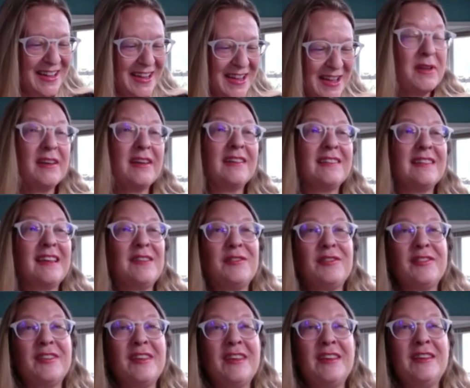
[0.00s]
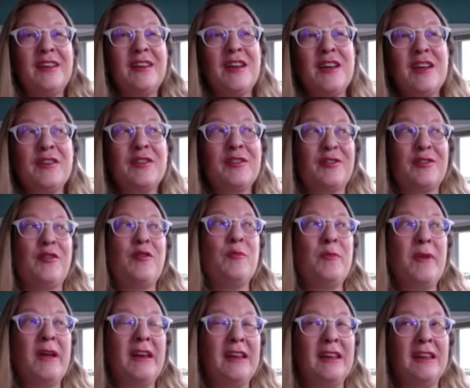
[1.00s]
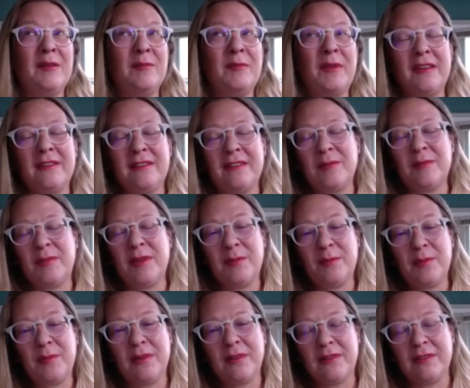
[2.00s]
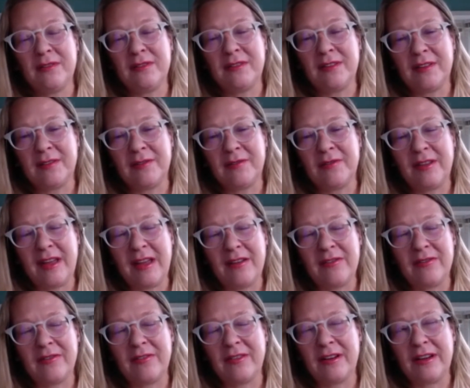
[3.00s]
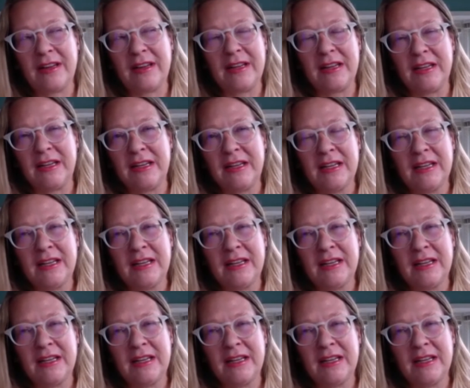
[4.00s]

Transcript: because I've seen so many amazing people of every